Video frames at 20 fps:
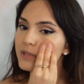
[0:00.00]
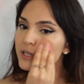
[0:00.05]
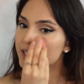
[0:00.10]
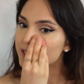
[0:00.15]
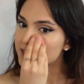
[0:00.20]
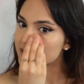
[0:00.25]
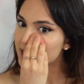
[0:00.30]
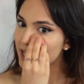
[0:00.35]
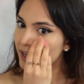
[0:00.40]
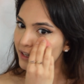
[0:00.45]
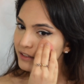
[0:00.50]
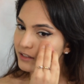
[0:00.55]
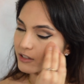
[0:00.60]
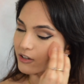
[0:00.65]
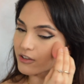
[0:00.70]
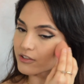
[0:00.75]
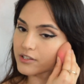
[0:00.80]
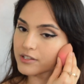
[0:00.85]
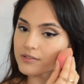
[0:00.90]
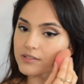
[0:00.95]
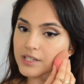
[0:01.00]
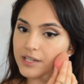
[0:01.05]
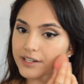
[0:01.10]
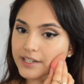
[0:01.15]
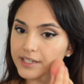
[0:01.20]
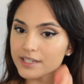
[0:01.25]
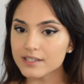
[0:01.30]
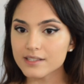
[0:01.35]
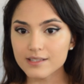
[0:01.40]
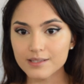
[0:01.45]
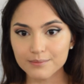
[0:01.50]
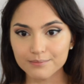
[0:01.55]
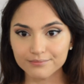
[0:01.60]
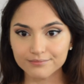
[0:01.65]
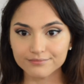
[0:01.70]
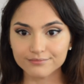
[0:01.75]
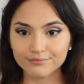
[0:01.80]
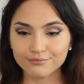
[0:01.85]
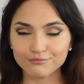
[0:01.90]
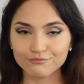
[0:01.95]
exactly on those areas.
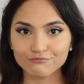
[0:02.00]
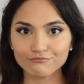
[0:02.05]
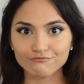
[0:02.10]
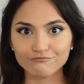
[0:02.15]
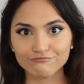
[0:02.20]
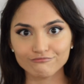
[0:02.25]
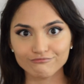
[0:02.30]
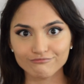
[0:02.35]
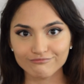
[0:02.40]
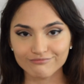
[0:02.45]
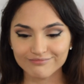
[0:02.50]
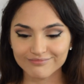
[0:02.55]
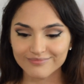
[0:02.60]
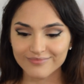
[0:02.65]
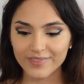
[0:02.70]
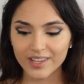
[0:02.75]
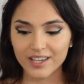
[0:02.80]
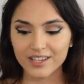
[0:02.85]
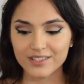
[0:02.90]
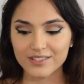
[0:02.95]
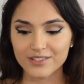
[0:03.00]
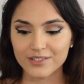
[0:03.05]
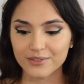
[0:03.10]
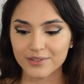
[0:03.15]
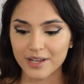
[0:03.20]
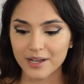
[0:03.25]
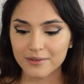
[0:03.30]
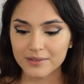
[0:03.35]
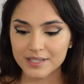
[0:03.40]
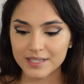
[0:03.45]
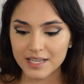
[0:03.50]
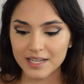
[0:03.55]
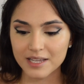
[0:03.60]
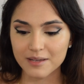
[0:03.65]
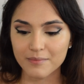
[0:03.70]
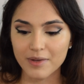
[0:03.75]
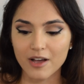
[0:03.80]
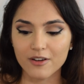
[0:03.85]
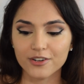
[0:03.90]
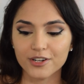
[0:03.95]
So now
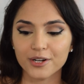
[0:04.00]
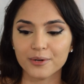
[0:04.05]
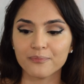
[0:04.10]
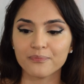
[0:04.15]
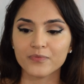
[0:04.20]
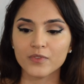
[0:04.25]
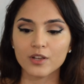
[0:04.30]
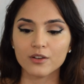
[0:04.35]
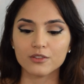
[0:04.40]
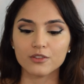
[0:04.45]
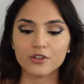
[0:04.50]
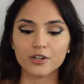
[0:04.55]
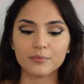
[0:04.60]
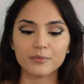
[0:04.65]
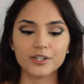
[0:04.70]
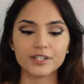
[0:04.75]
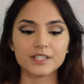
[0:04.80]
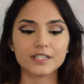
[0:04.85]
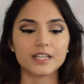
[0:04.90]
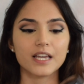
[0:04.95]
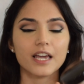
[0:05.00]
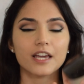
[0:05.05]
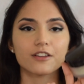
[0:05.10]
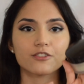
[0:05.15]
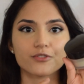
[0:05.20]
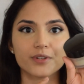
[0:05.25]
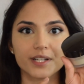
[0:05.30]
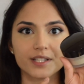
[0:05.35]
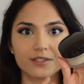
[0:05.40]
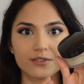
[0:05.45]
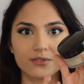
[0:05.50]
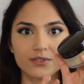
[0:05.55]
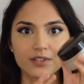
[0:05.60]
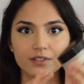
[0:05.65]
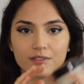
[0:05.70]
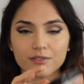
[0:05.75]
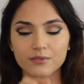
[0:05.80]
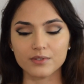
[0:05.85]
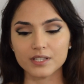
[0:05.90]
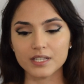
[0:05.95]
setting powder. Laura Mercier
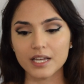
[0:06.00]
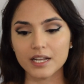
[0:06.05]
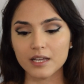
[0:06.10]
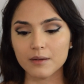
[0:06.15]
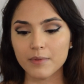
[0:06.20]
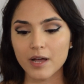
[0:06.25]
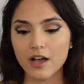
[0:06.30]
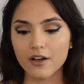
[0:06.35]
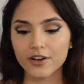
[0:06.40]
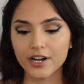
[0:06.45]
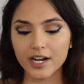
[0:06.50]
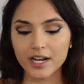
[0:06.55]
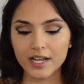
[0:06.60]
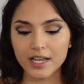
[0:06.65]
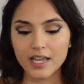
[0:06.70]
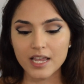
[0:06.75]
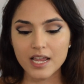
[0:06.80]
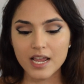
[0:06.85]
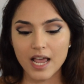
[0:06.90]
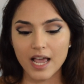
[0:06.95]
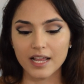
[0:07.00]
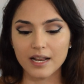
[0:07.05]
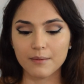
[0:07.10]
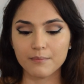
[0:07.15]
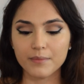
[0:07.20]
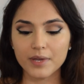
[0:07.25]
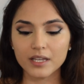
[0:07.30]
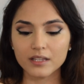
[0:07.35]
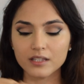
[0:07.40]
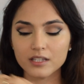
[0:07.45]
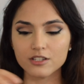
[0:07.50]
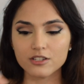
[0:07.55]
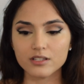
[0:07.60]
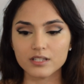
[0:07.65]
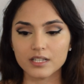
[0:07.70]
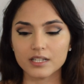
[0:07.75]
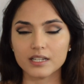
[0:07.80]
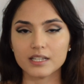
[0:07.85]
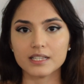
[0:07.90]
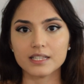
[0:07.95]
Translucent Loose Setting Powder, and I'm mainly
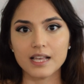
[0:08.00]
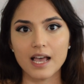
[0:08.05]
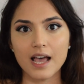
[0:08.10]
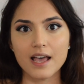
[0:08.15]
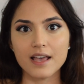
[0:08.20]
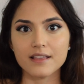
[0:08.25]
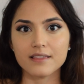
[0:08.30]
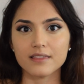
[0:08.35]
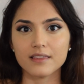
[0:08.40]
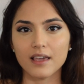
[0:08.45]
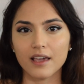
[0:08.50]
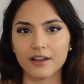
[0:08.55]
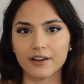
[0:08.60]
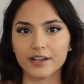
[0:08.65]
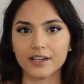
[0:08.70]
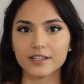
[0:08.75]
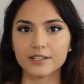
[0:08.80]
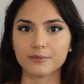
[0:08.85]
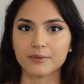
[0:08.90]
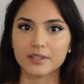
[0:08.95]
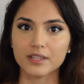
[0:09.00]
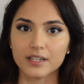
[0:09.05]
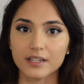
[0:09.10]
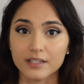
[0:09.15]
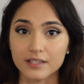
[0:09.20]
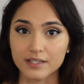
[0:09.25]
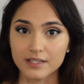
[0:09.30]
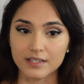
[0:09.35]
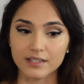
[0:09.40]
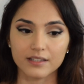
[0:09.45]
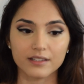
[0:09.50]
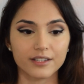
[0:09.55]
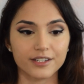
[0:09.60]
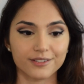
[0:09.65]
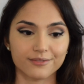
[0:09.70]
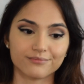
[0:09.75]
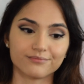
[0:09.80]
just going to set the areas with the concealer